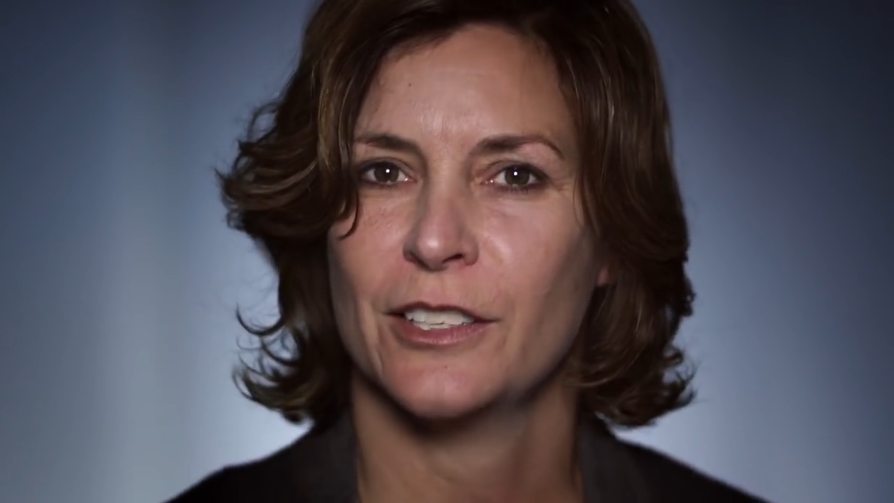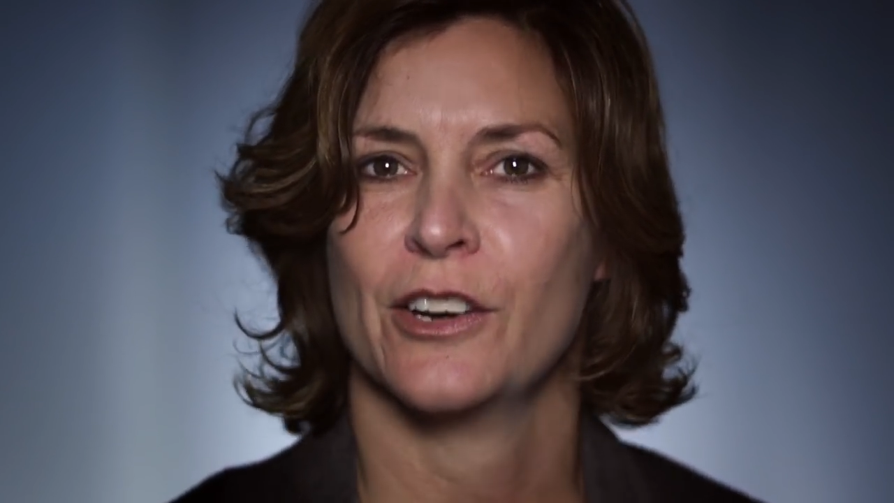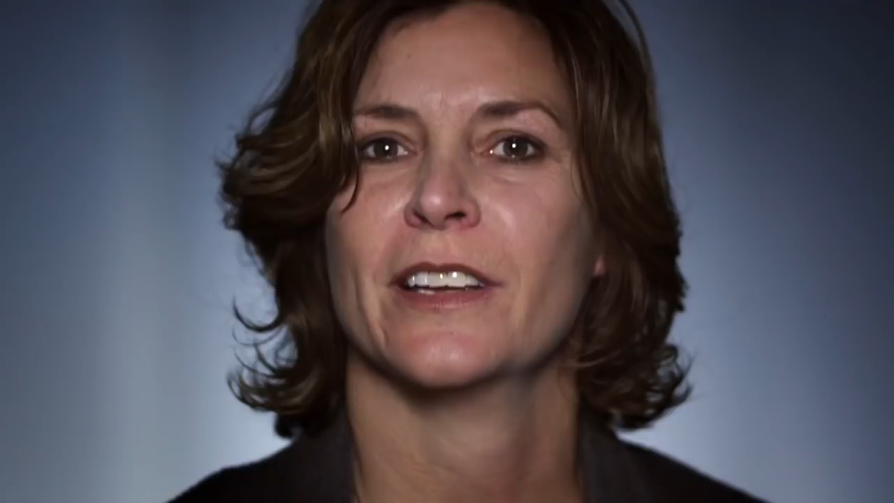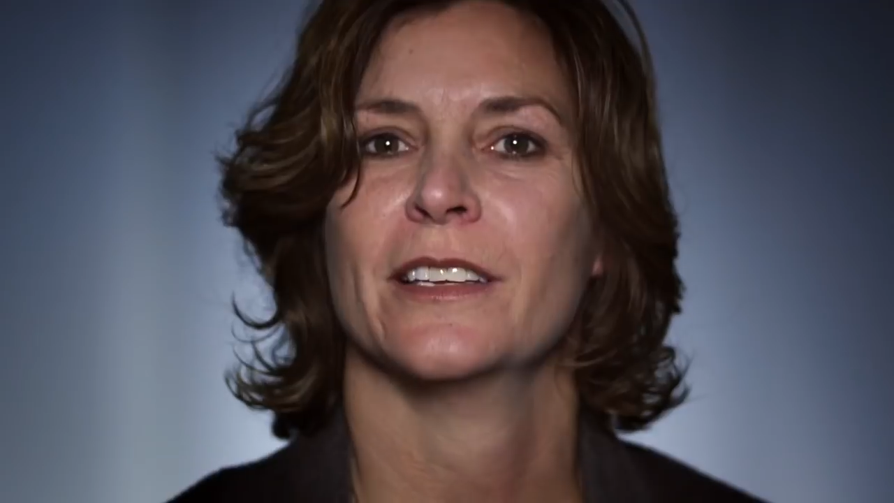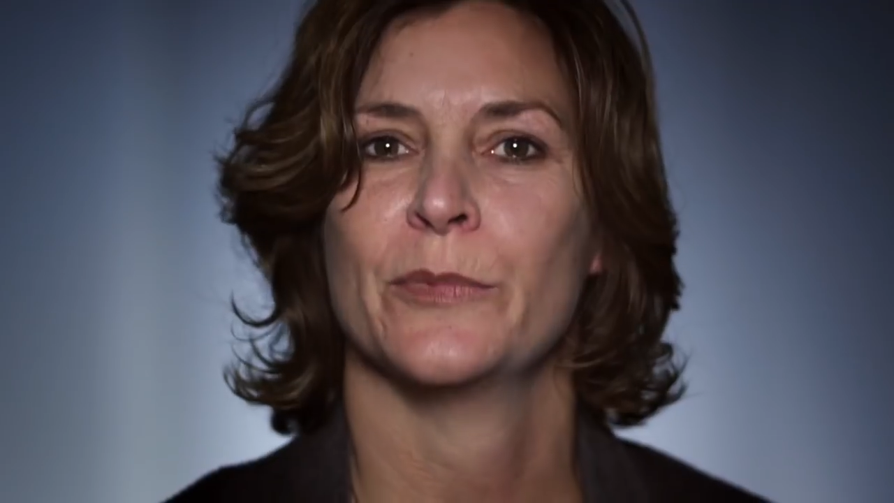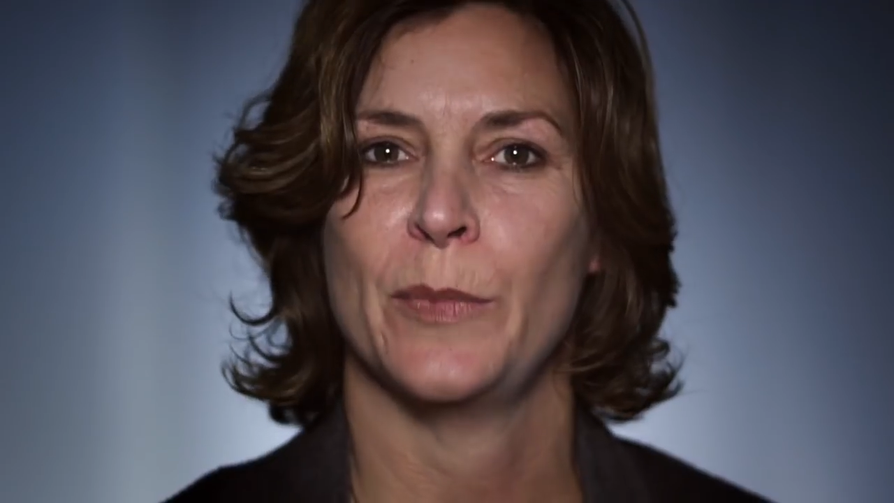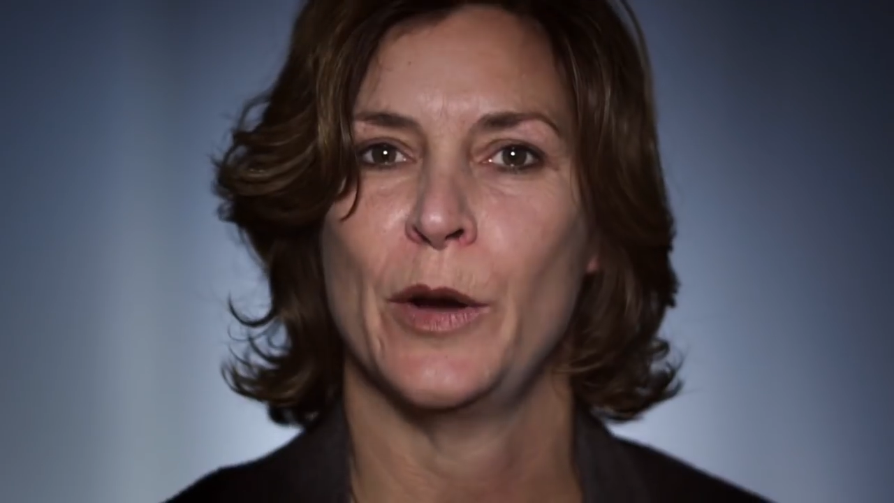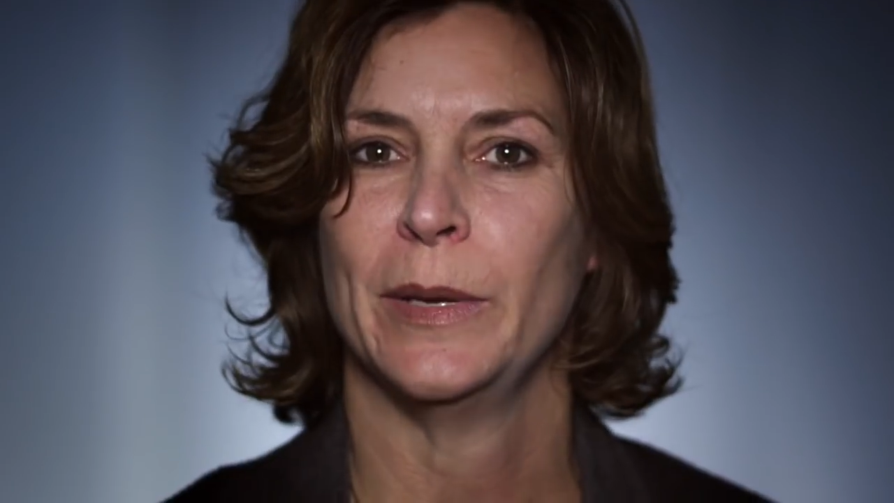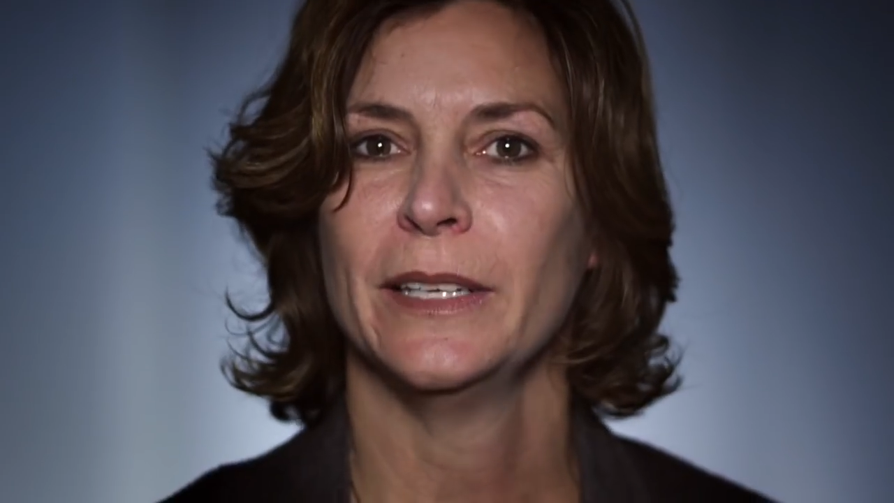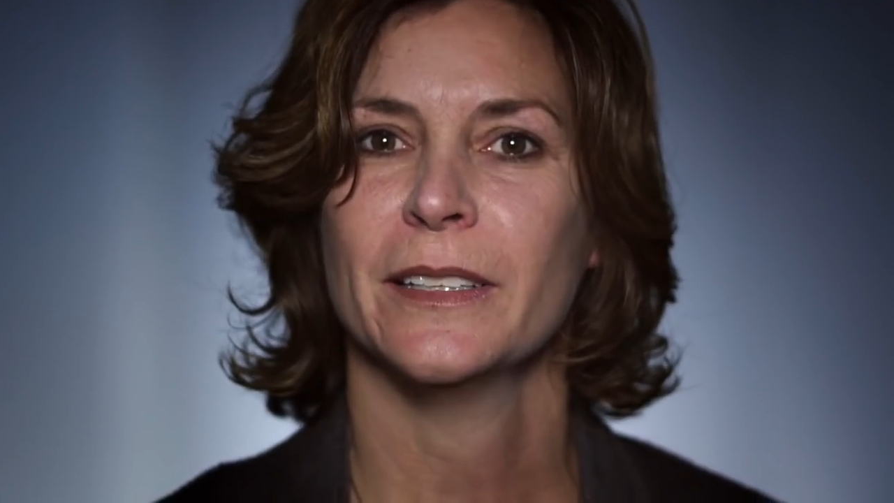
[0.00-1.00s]
darkest
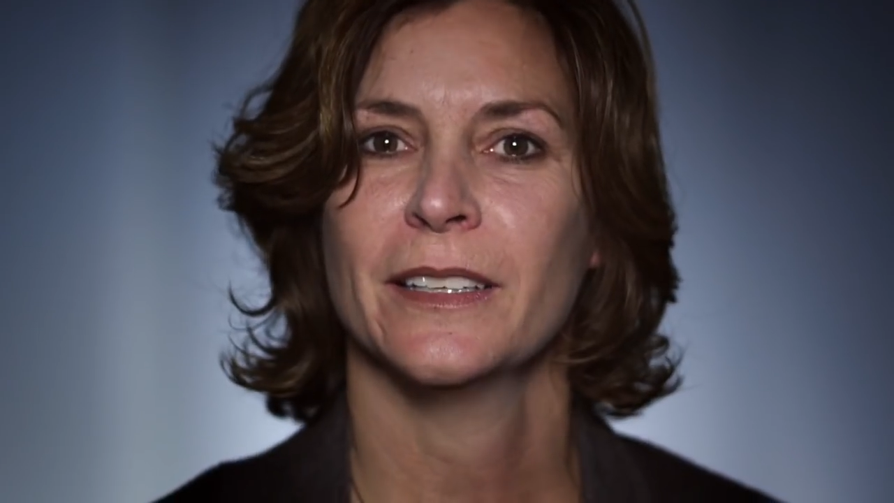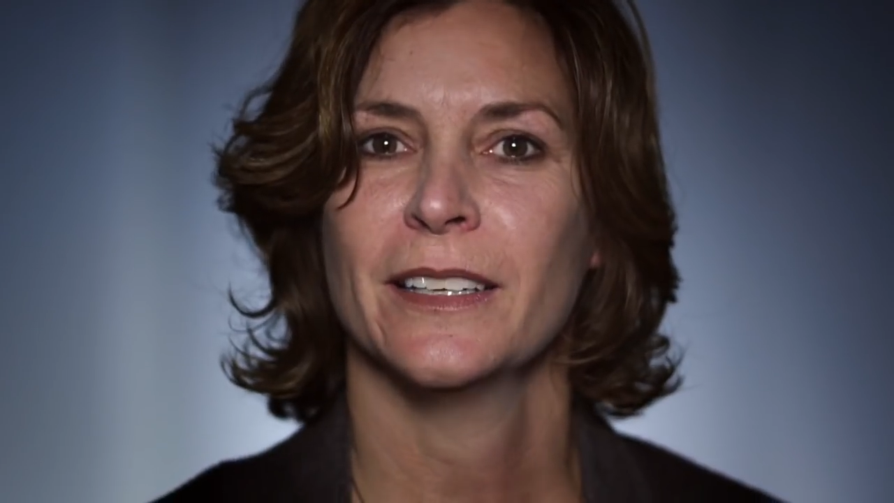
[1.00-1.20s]
moment,